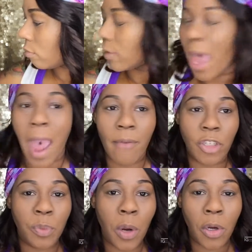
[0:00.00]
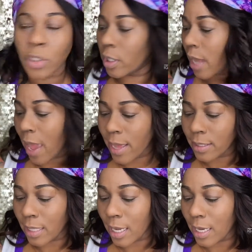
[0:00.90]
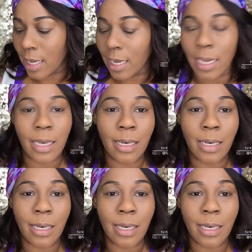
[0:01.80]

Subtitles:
the average person has any